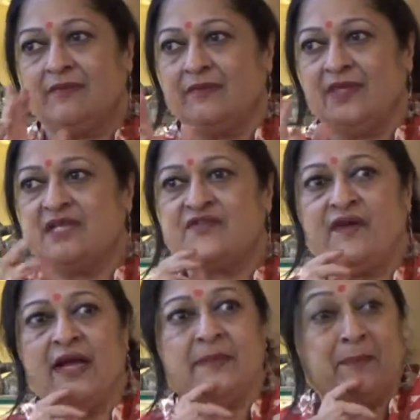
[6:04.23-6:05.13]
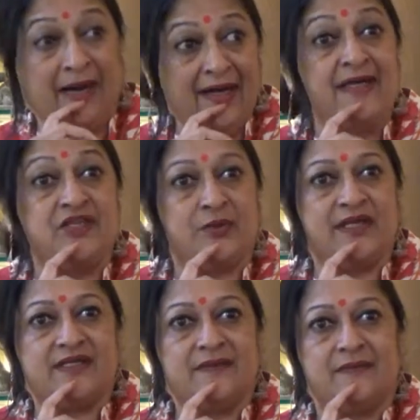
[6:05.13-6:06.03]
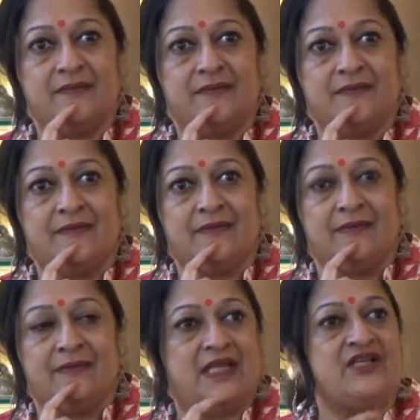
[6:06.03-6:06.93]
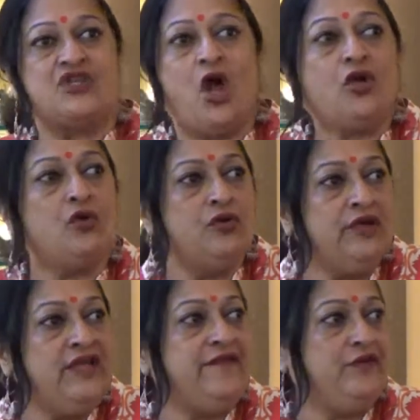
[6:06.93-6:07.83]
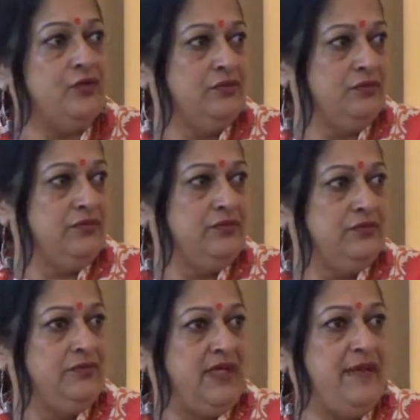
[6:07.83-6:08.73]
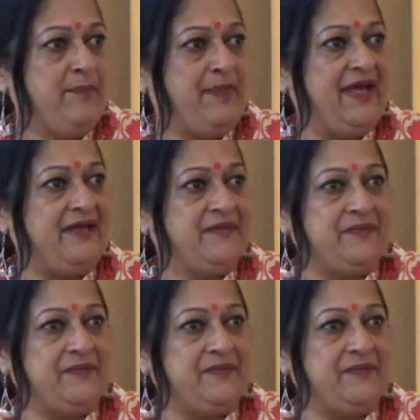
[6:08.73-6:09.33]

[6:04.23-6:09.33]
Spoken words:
that's fine. Buy into it. That's not going to leave you impaired.